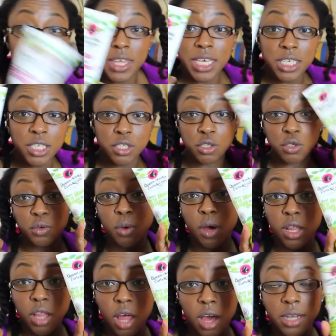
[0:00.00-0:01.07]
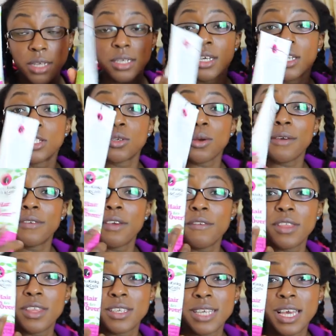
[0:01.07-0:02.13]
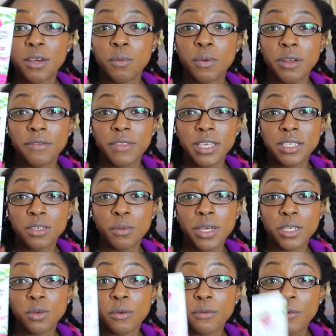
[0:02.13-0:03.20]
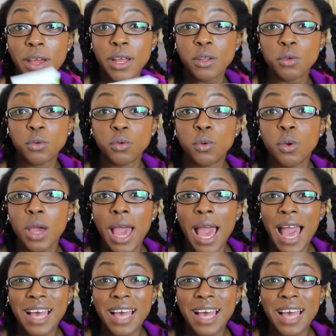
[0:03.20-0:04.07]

these two a lot so I've given the second one of these away to a friend who